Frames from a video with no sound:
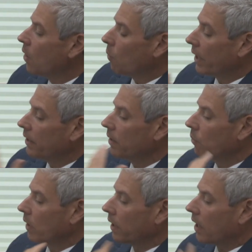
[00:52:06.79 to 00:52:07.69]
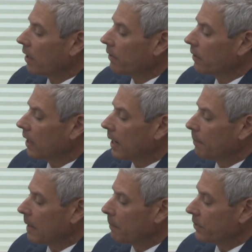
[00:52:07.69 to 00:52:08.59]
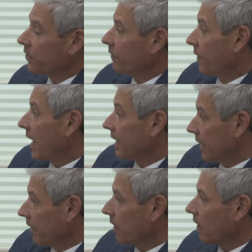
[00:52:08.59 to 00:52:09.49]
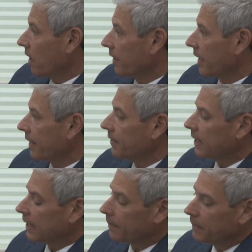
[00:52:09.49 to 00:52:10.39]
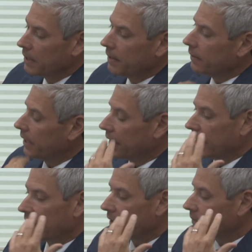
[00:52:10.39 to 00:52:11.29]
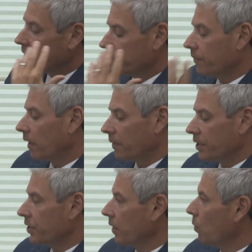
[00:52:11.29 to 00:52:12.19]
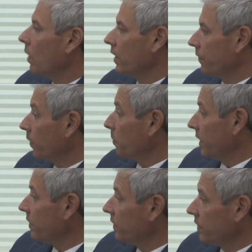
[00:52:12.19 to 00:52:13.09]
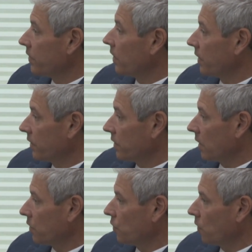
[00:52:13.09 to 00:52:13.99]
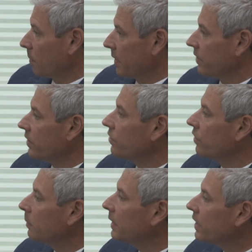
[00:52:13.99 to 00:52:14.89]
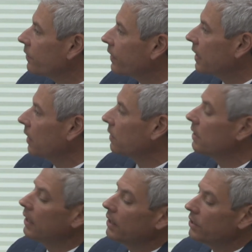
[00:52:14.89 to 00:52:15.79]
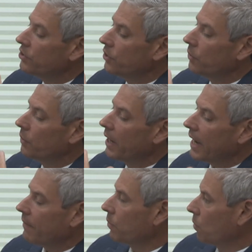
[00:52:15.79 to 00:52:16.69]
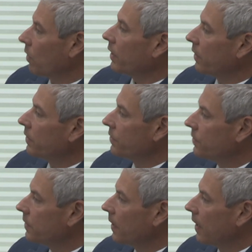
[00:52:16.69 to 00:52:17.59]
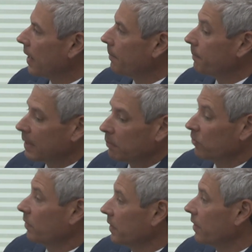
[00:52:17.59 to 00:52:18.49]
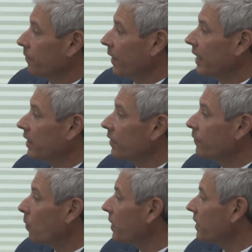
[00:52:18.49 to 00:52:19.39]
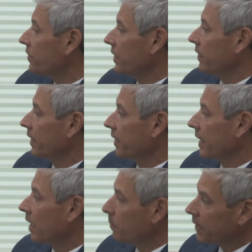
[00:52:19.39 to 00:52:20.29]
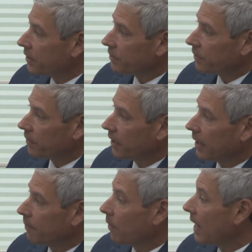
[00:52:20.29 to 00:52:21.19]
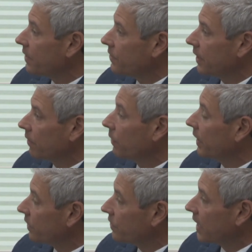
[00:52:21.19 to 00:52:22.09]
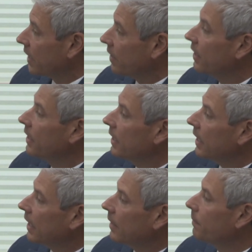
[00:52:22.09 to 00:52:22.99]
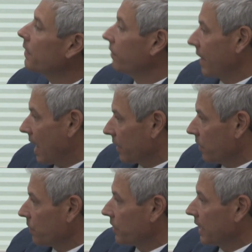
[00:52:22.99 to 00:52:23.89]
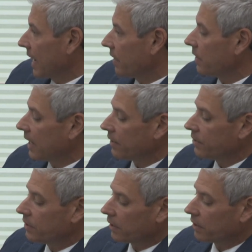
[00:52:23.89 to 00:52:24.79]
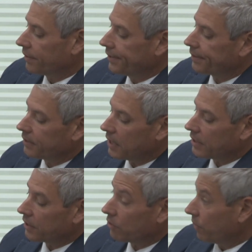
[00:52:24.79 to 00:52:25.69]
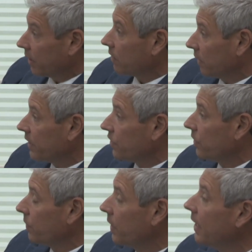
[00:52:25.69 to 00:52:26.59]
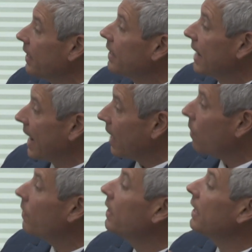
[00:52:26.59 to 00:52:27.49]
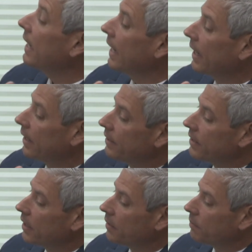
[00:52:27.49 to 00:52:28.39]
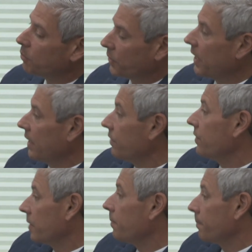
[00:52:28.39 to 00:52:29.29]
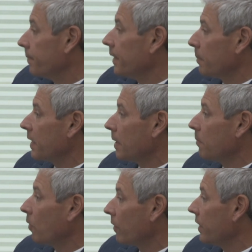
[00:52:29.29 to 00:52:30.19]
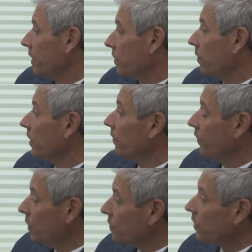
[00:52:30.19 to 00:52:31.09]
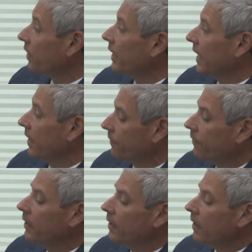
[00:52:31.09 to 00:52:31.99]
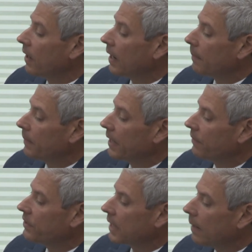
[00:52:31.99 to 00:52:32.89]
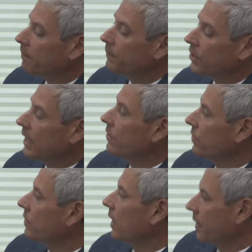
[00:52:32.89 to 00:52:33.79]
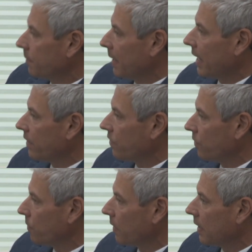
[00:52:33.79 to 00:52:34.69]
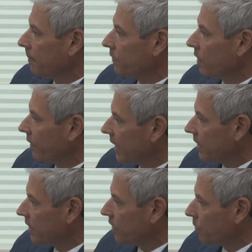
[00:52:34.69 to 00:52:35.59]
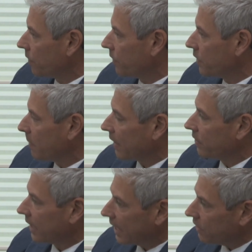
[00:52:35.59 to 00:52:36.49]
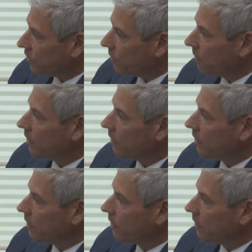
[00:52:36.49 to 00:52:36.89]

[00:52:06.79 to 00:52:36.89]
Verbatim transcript: what what our uh, members are finding are that um, they can have just flourishing, wonderful businesses on the South Shore, but it's extremely difficult to have the workers um, be able to, you know, frankly afford this area now because of the um, rise in real estate right. um, values, and that that's a, you know that's a critical issue mm-hmm. now, and it portends to you know become more of an issue in the future if um, if some changes aren't made. Do um, do you have any ideas with respect to that issue?